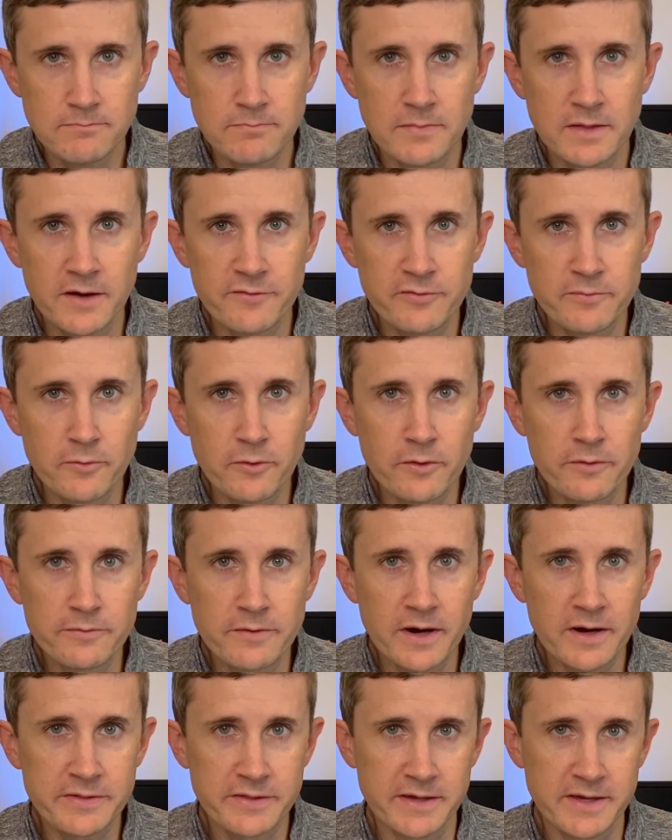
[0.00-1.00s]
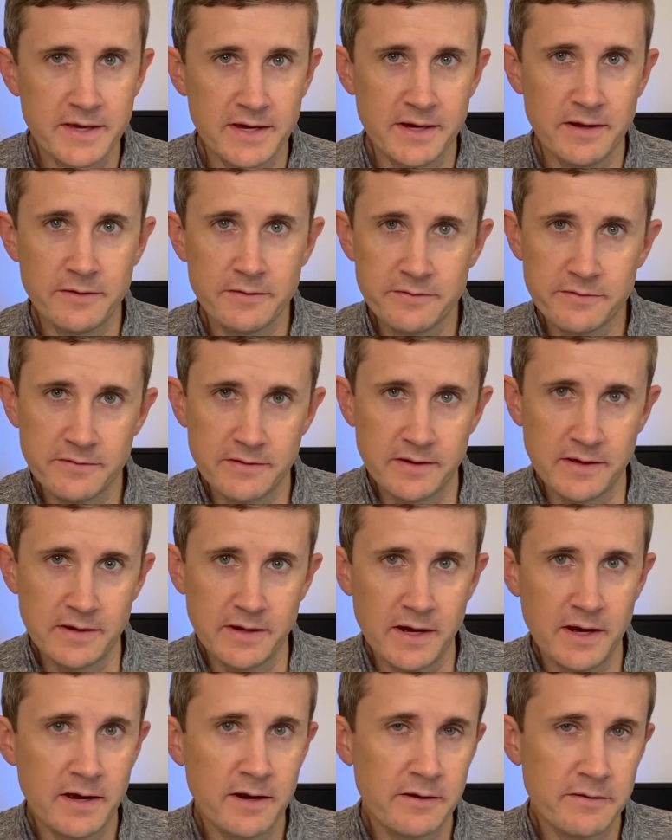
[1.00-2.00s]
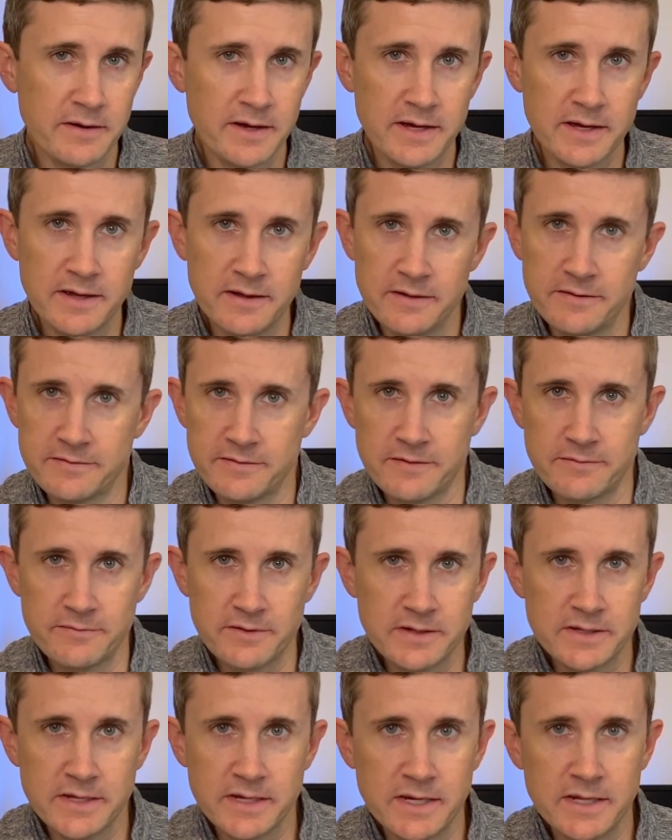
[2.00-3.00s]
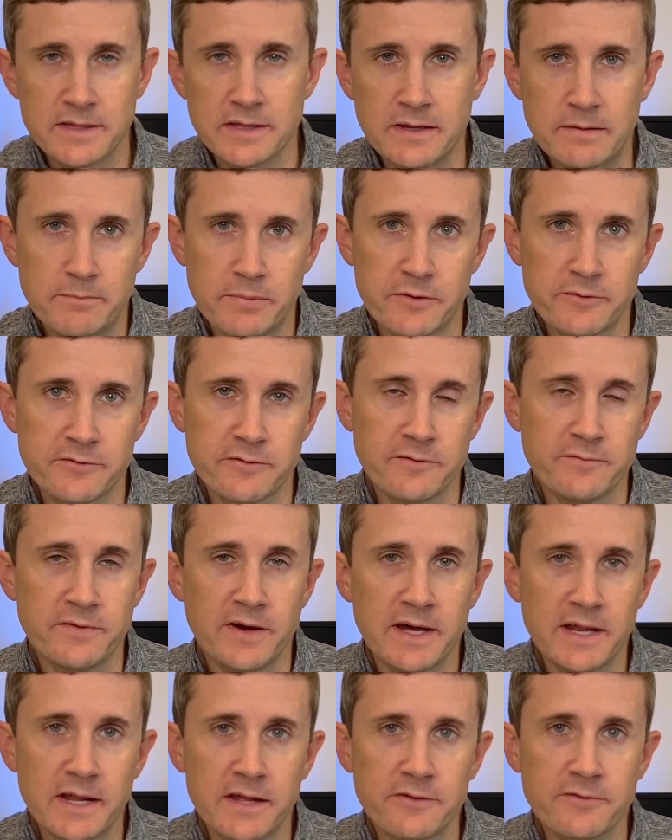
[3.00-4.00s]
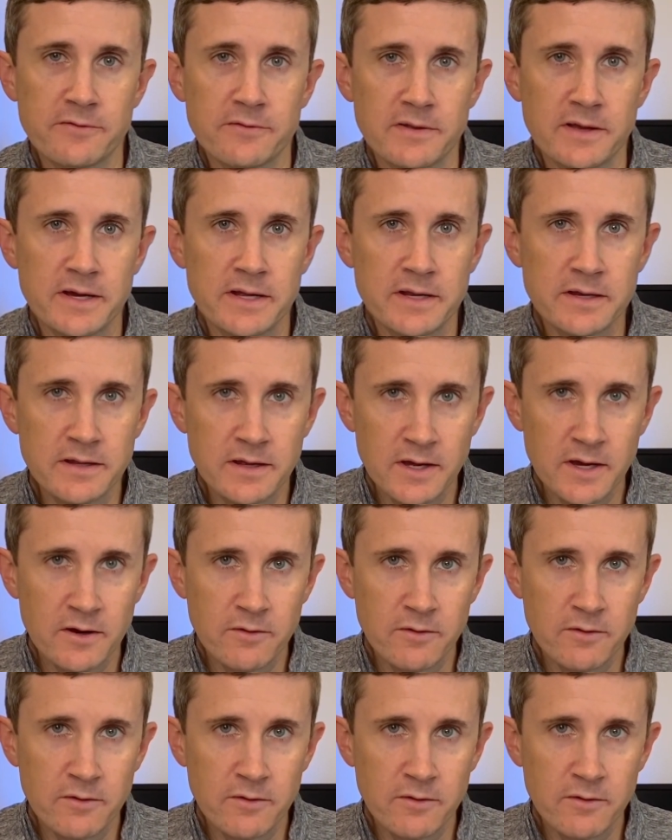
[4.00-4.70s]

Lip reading: Now for more on Roth accounts and IRAs and really anything personal finance related,